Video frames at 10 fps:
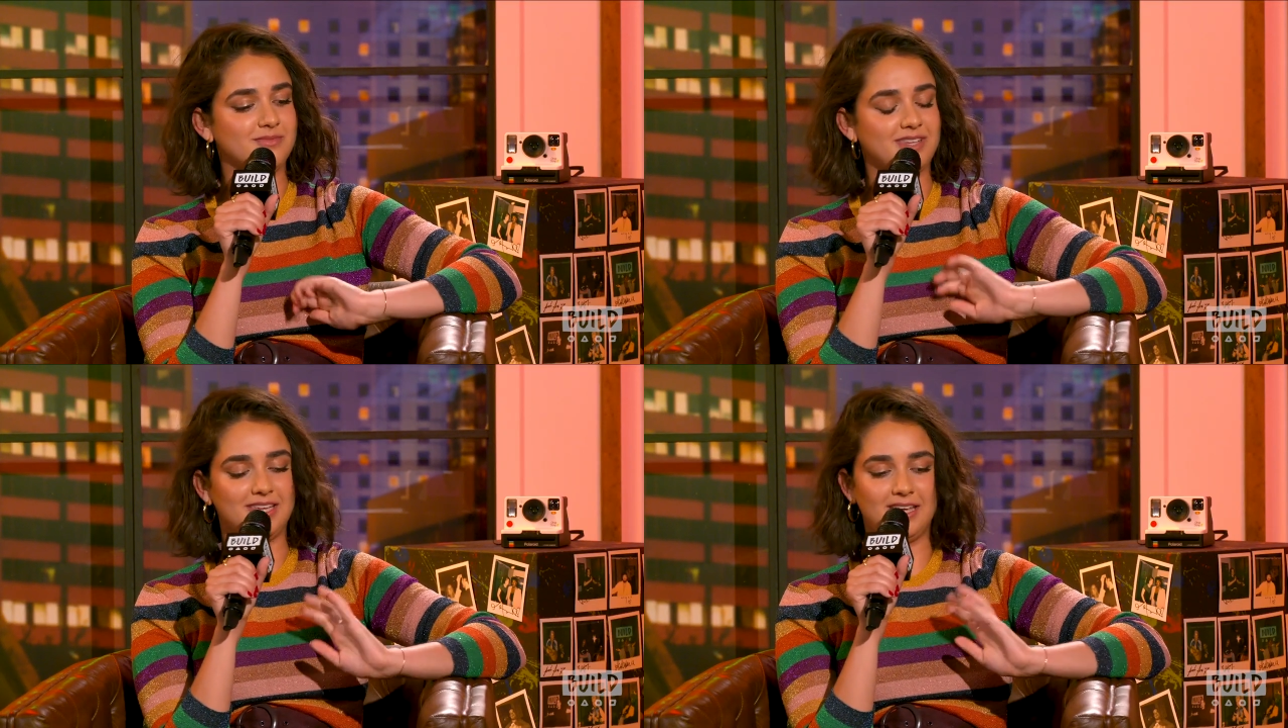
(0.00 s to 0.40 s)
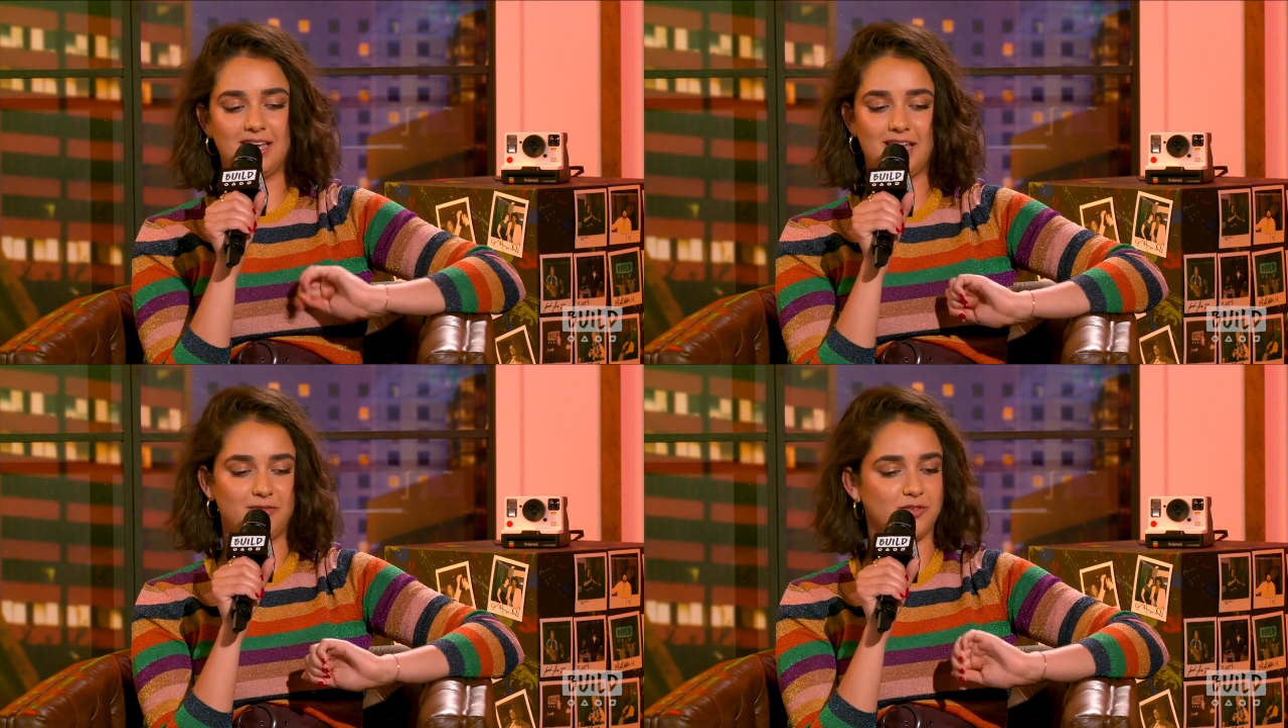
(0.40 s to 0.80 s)

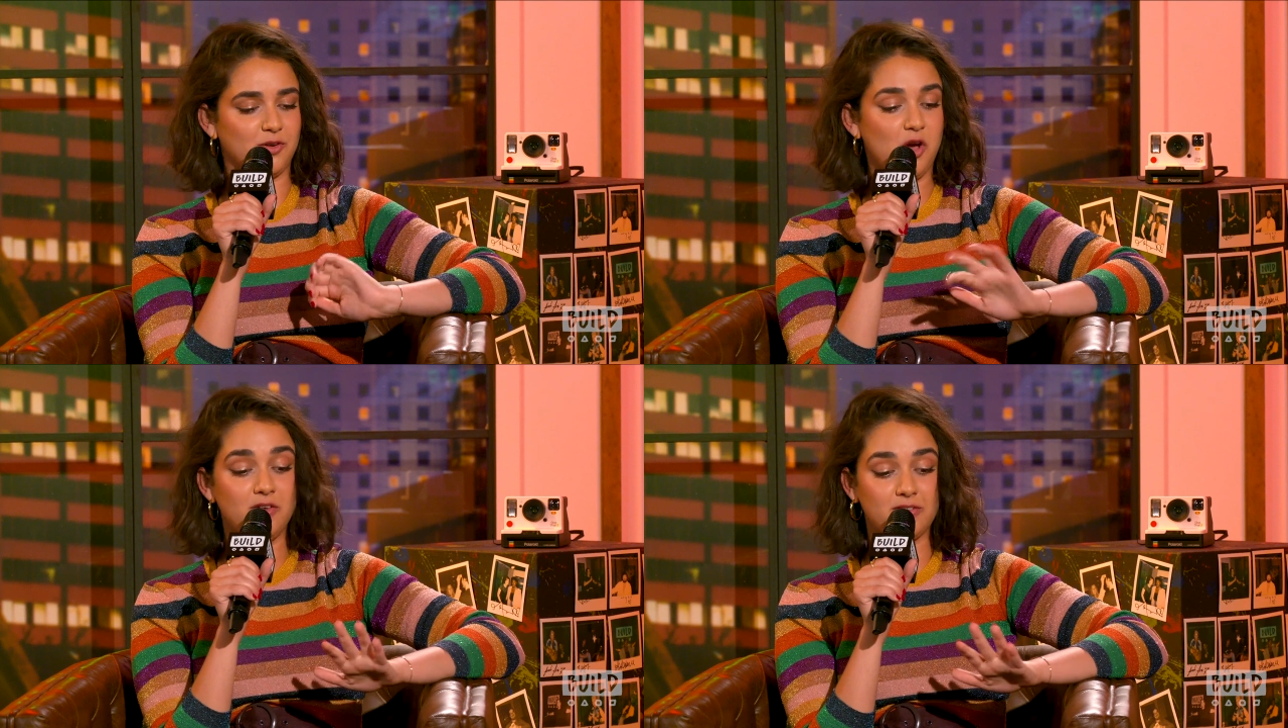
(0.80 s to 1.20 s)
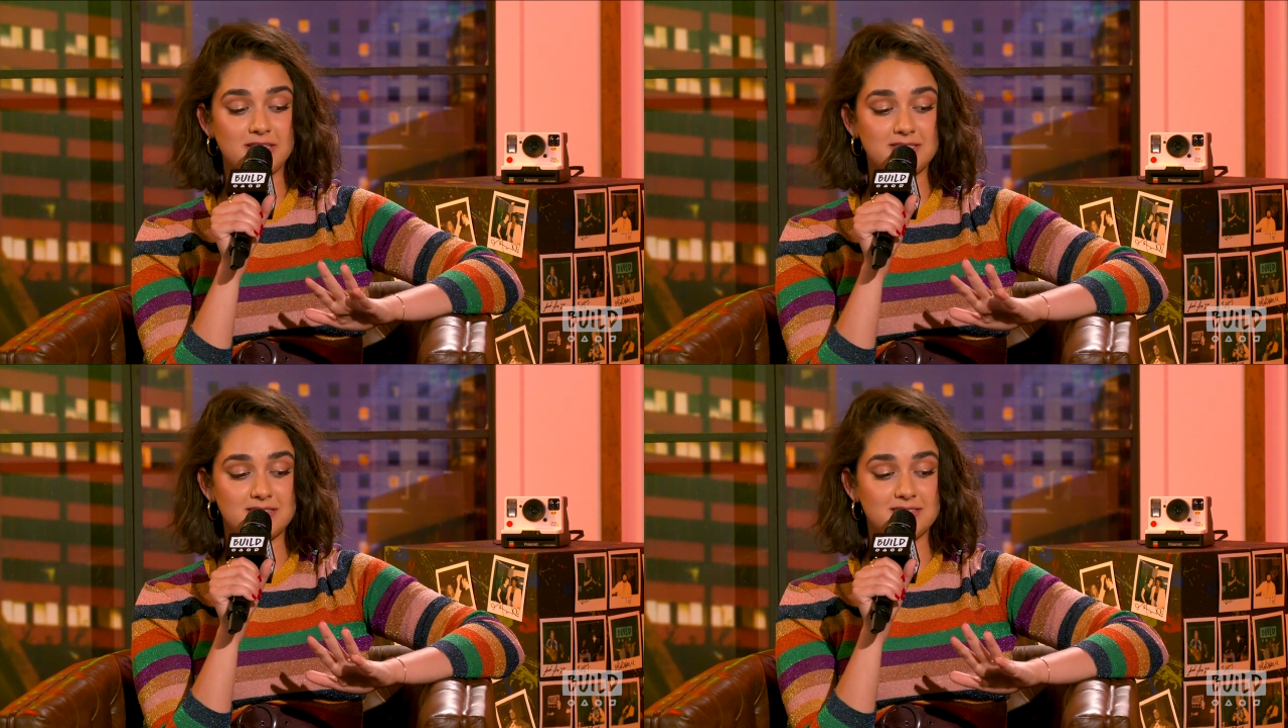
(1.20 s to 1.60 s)
If you're
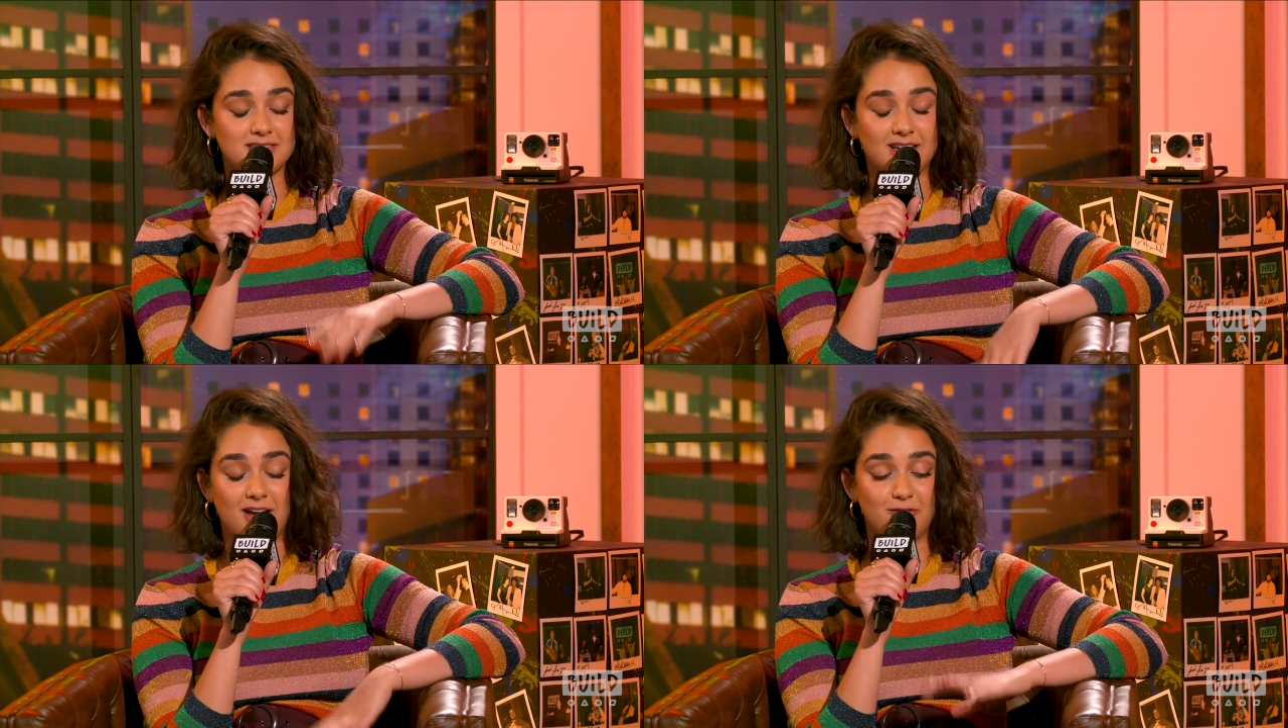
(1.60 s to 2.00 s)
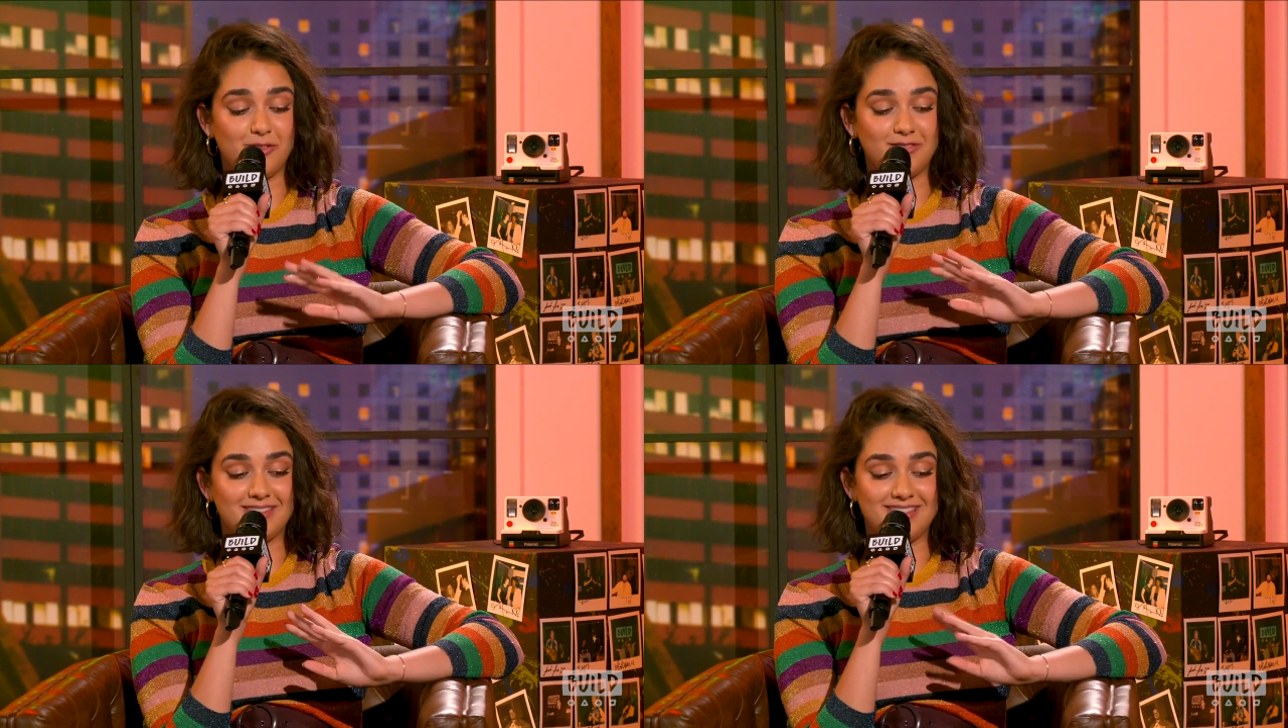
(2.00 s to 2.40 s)
nervous,
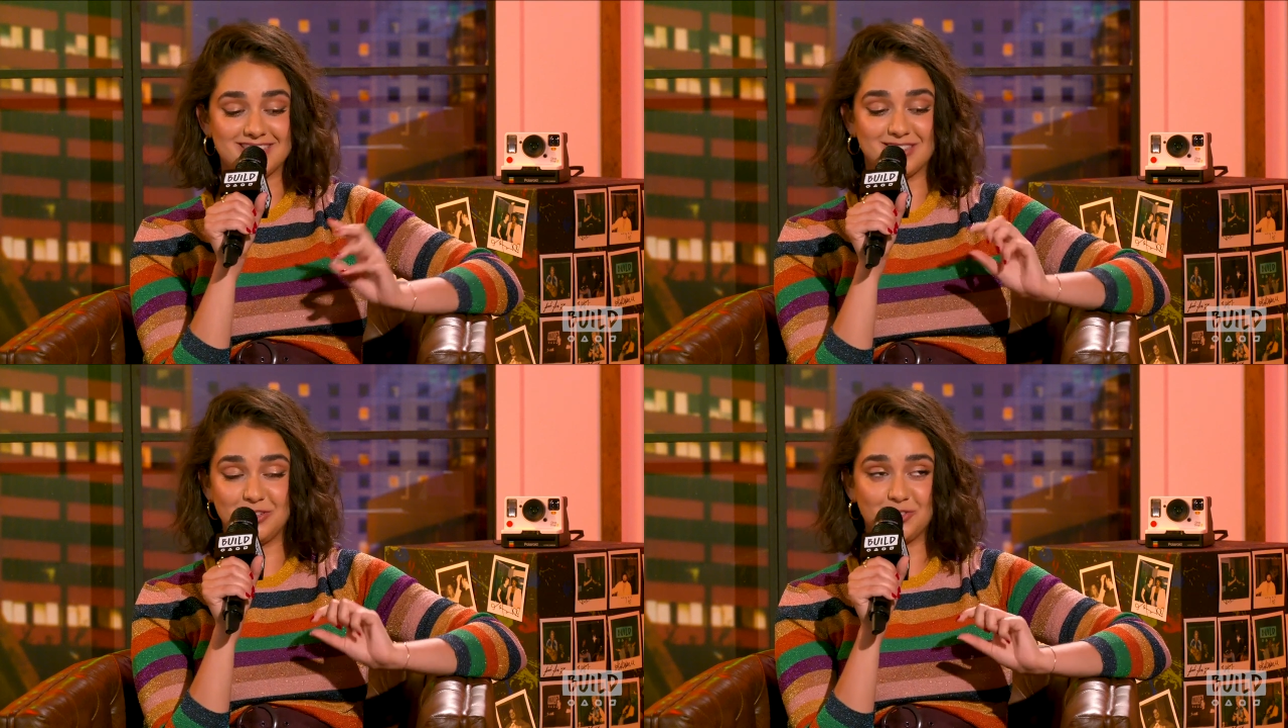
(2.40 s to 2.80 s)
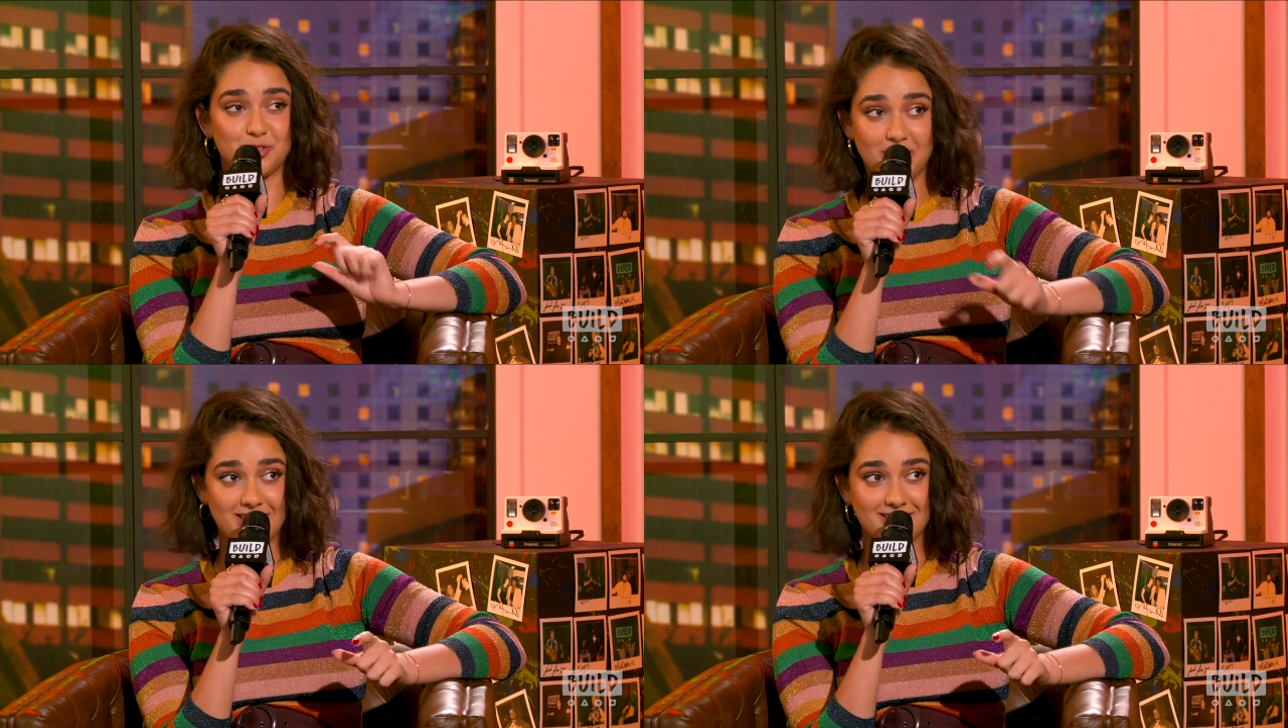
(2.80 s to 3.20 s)
there's a little
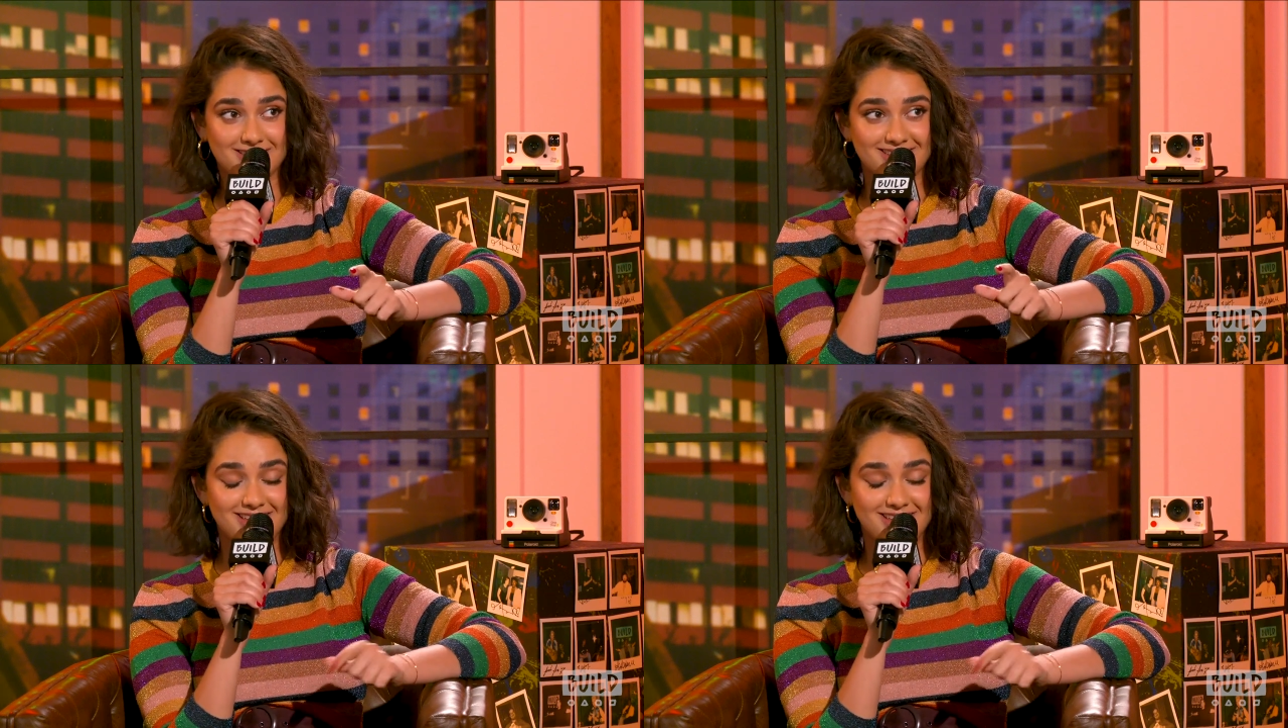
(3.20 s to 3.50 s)
trick.